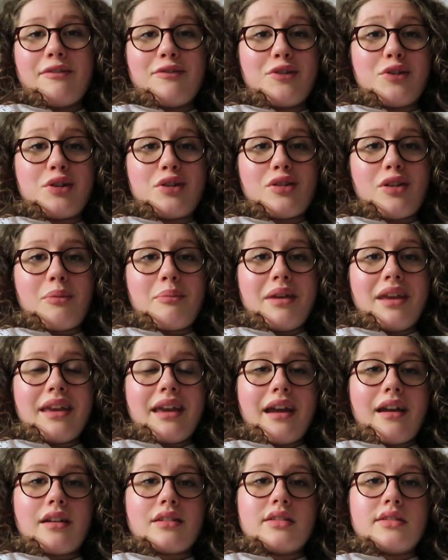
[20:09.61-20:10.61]
Follows our main
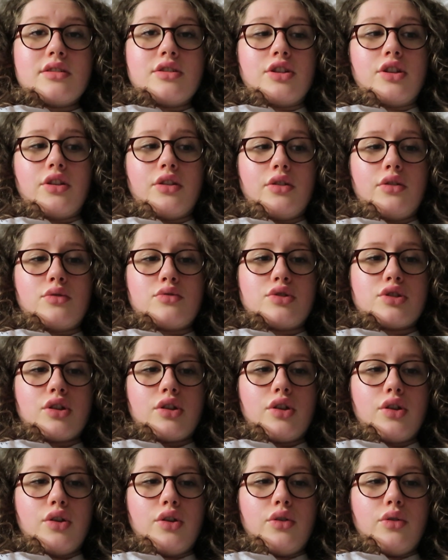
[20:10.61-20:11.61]
character Jude,
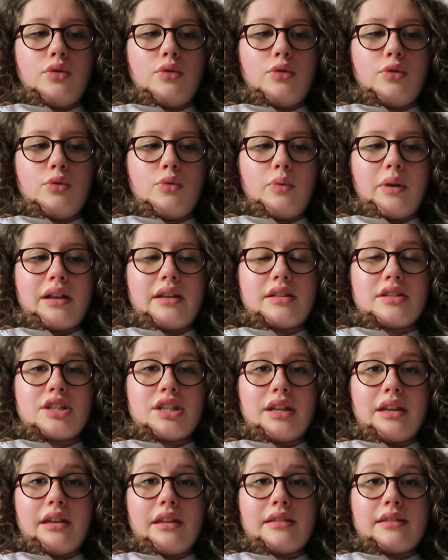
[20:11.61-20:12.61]
who, when
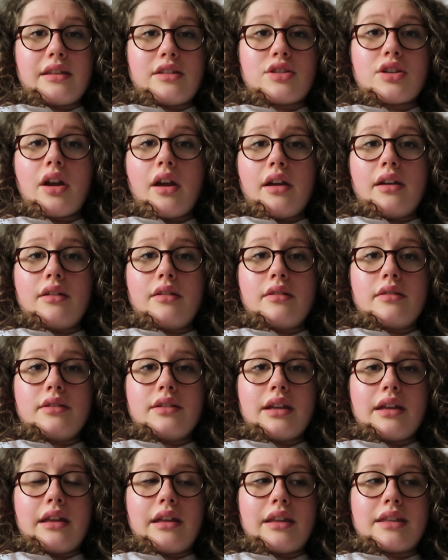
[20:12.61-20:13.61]
she is a
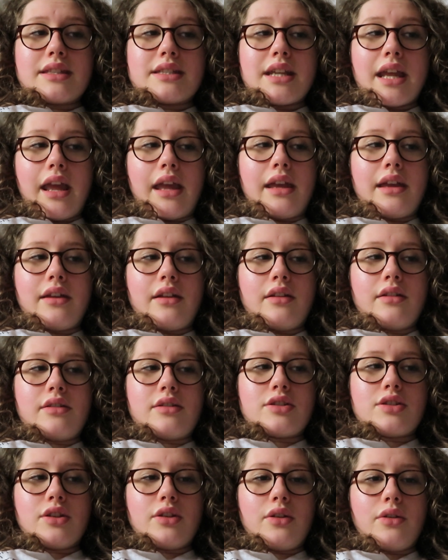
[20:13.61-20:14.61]
child, is
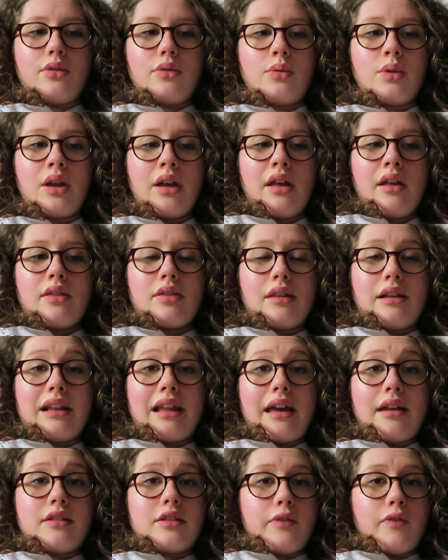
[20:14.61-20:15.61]
taken to the
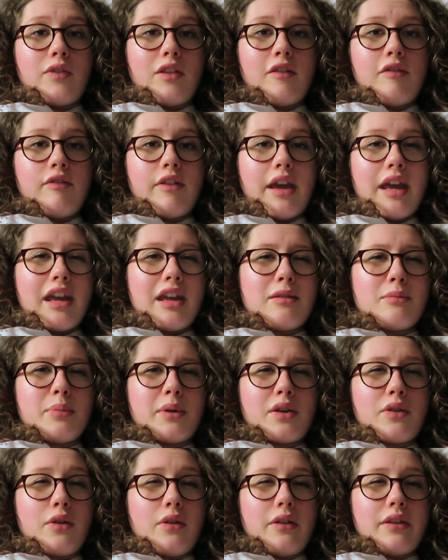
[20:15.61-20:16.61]
land of the Fae
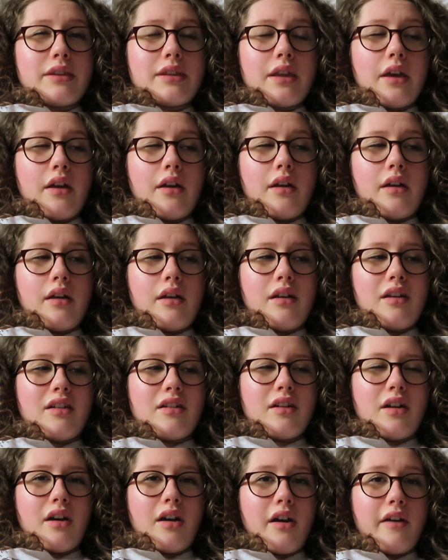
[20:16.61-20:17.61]
because
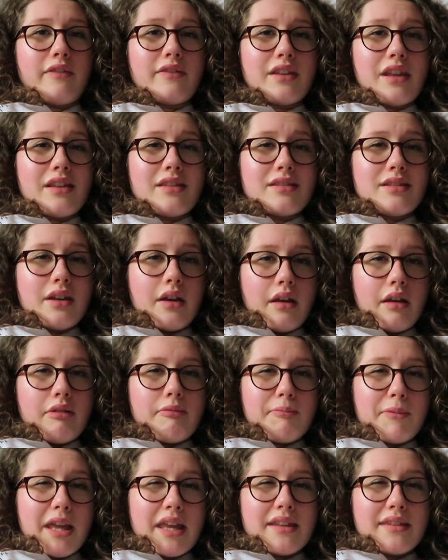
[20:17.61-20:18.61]
her
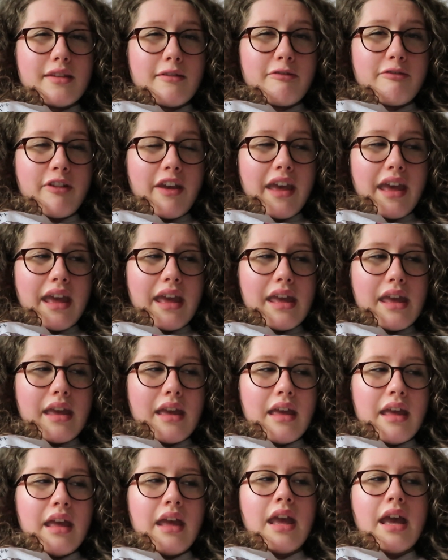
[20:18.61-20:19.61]
half-sister is a
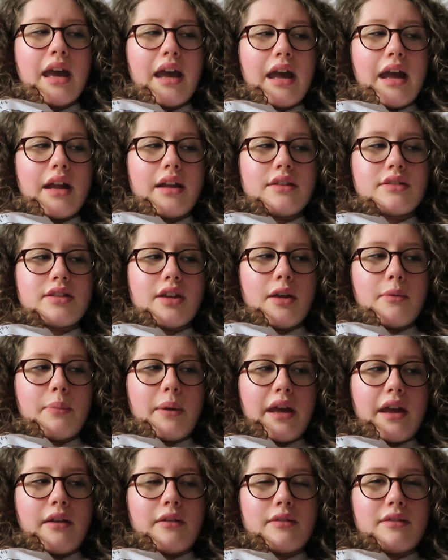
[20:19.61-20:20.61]
Fae, and her
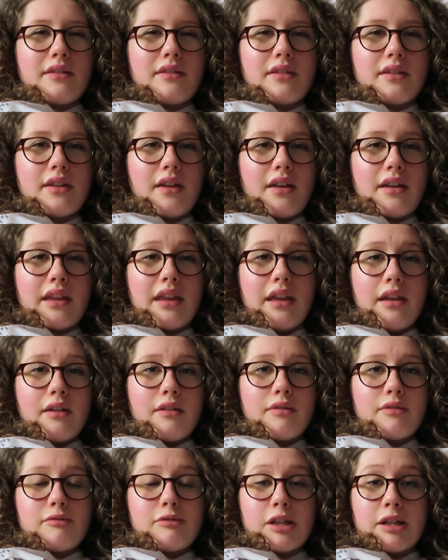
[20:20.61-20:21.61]
parents are
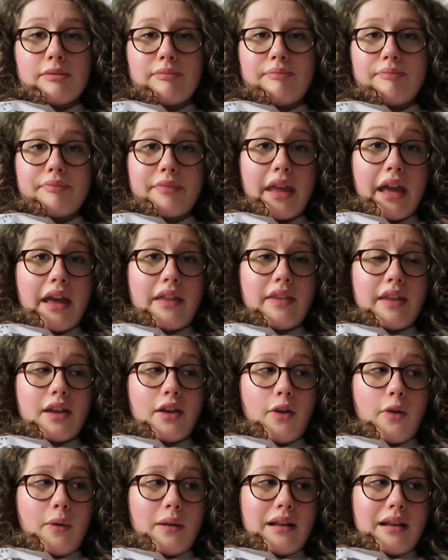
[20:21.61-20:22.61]
killed, and they
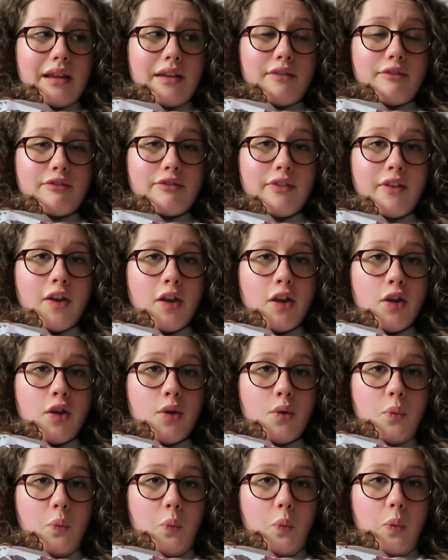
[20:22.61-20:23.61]
go and live
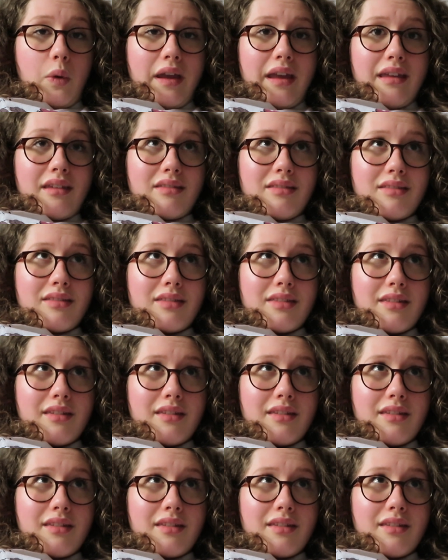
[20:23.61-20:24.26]
with